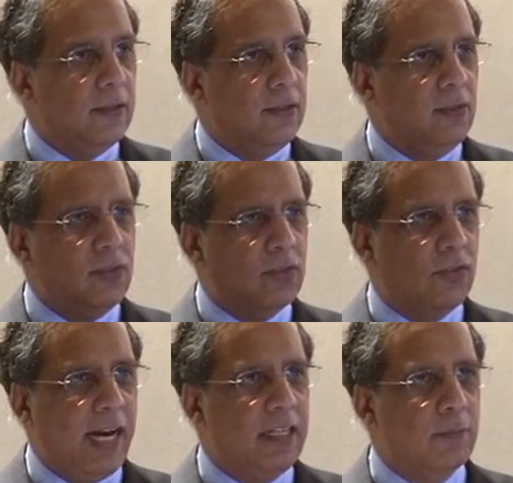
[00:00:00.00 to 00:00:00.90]
These are just
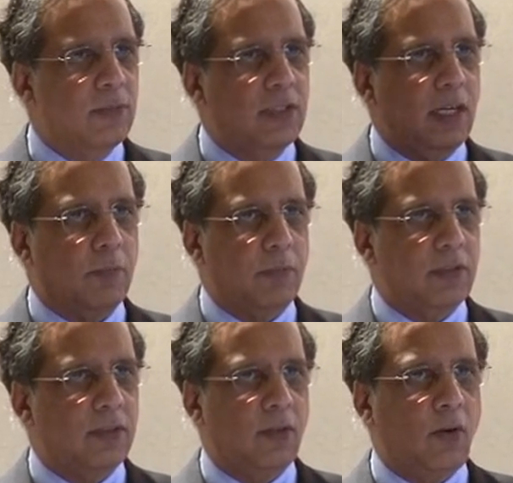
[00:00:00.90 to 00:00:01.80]
random
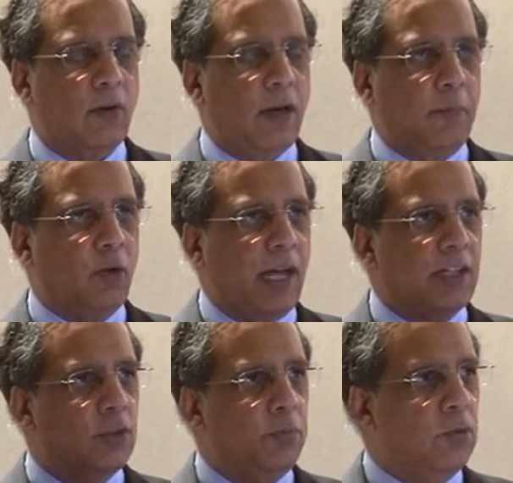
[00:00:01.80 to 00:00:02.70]
statements. They are not, I'm not
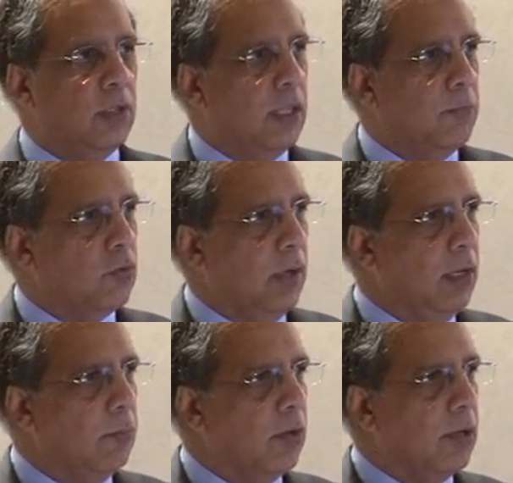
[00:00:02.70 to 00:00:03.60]
attributing them to
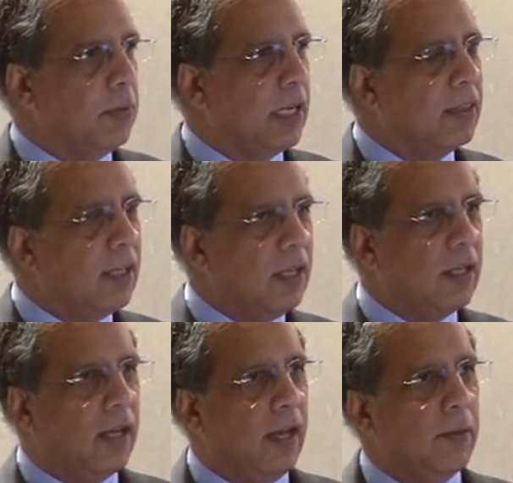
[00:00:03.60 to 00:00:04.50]
anybody, but I think
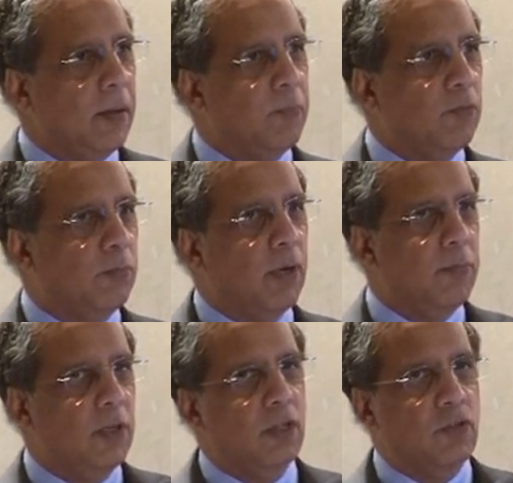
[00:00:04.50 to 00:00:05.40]
I, am, what
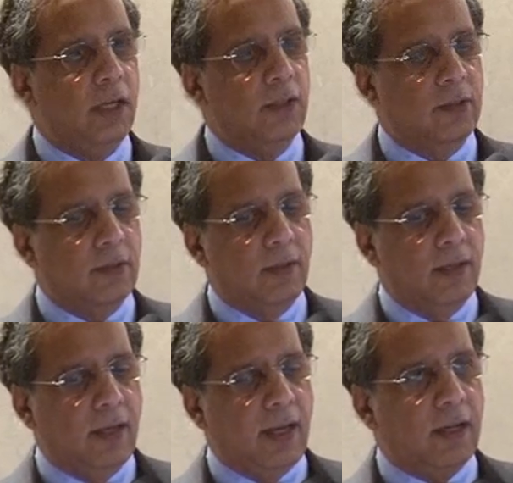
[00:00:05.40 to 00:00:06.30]
I'm really trying to
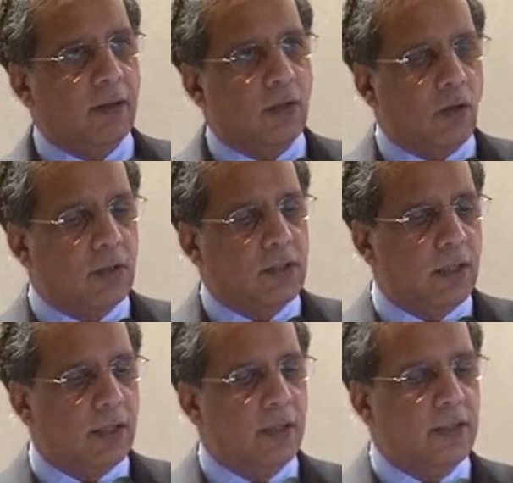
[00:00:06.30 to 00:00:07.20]
get across
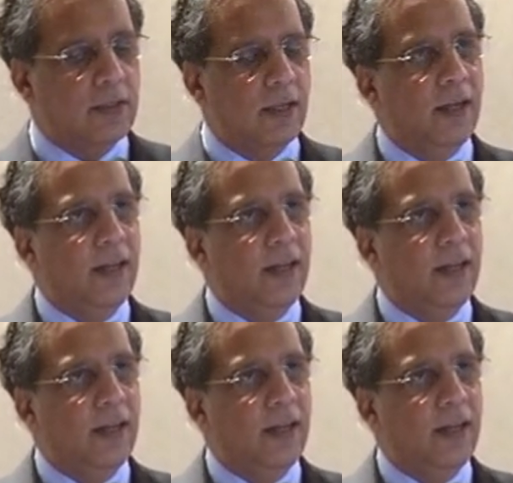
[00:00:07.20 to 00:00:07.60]
here is